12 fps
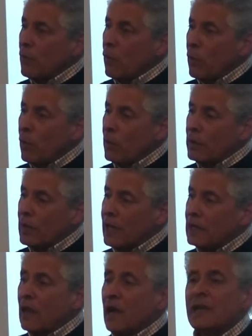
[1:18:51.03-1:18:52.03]
more
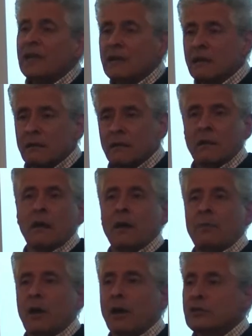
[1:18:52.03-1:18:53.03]
enlightened
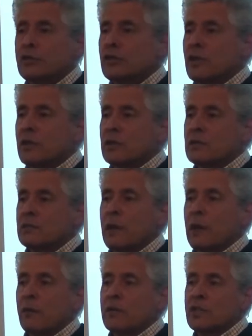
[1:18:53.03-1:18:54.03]
approaches,
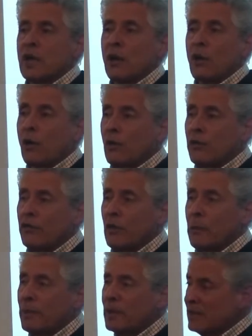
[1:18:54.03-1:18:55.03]
but which are
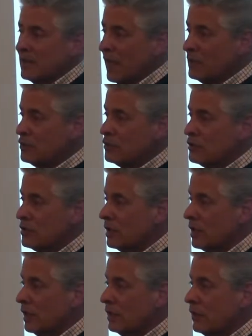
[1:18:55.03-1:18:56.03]
also
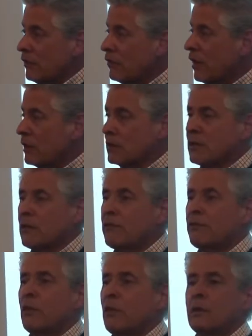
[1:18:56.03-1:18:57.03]
potentially destructive
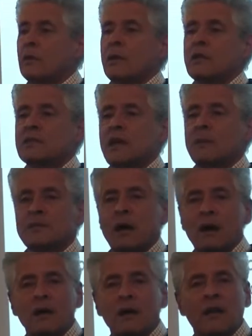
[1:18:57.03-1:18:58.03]
for
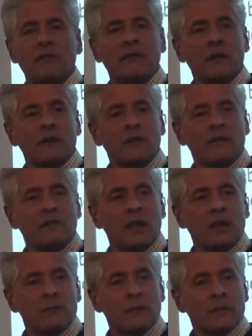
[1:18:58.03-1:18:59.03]
sub-Saharan African
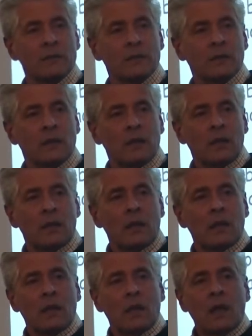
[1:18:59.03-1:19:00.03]
development.
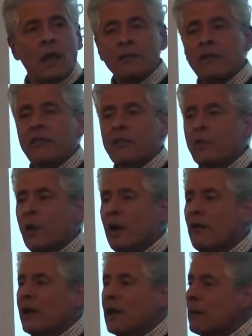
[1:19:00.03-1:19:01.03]
And this is
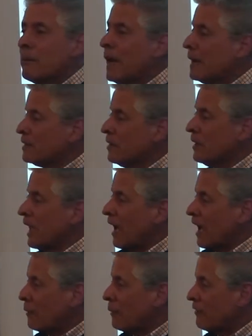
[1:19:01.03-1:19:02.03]
where I come back to the
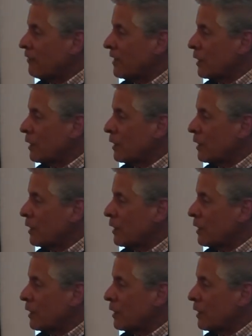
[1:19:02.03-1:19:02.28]
IMF